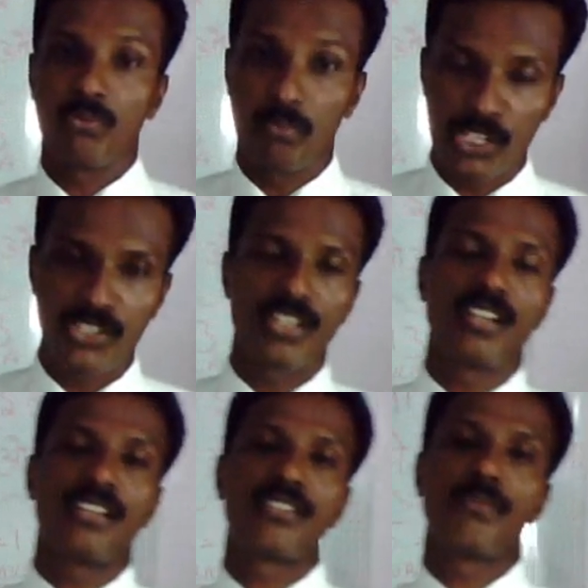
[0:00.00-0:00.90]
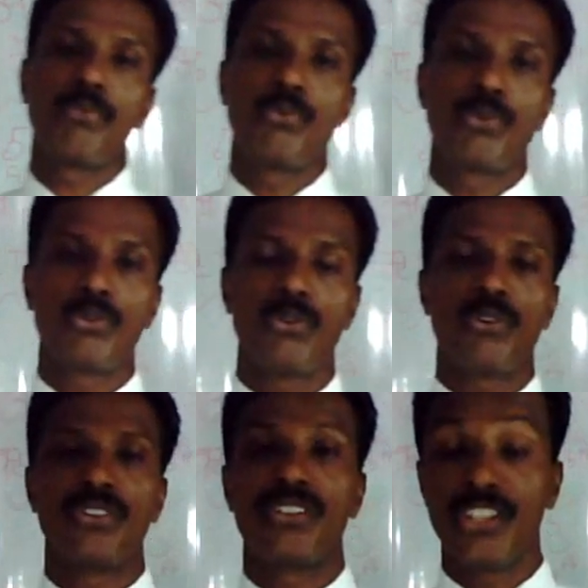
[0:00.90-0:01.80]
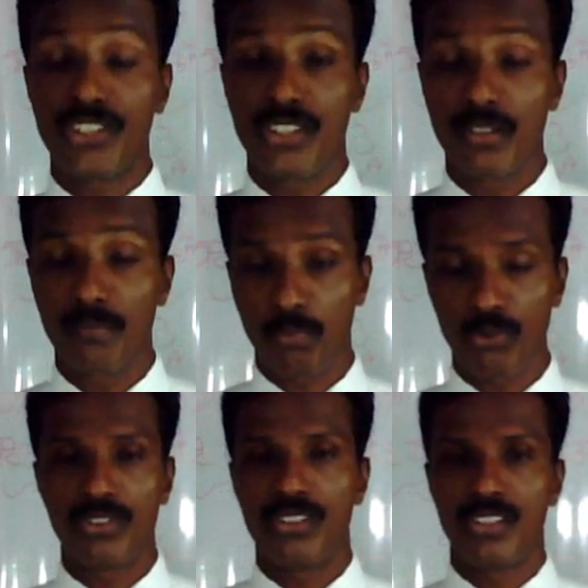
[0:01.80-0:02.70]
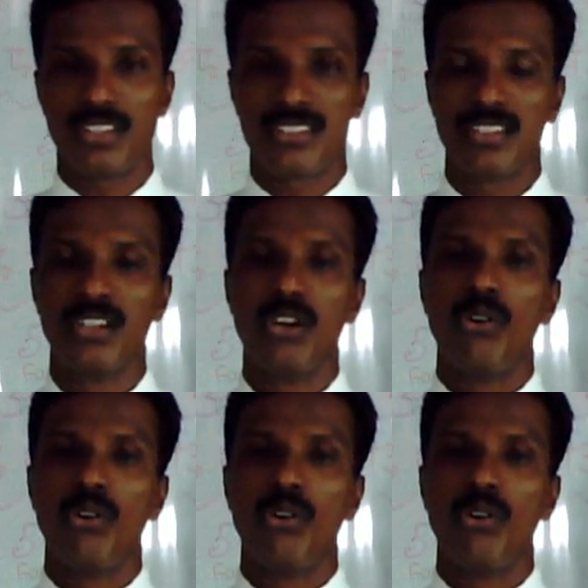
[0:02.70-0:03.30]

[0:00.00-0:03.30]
material support or teaching procedures,